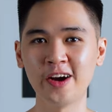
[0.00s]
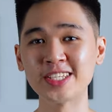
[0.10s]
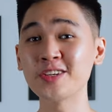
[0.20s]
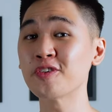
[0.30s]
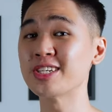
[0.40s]

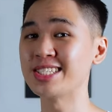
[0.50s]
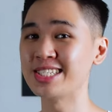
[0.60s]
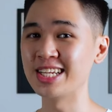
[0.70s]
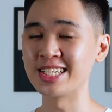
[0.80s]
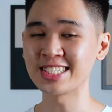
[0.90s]
Alright, so for the
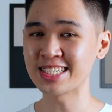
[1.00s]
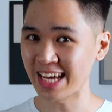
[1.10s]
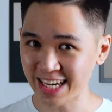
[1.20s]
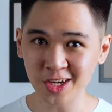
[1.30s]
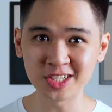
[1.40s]
seat, it's
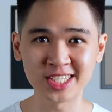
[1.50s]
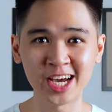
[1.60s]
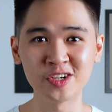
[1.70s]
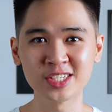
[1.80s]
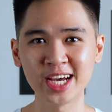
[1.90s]
slightly on the
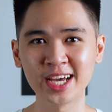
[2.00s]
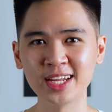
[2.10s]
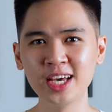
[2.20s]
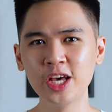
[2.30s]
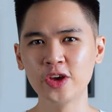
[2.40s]
tighter side.
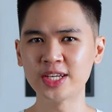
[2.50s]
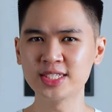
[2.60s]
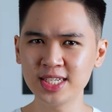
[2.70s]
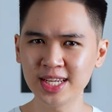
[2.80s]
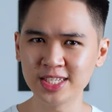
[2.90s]
You can
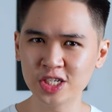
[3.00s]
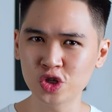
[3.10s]
see that these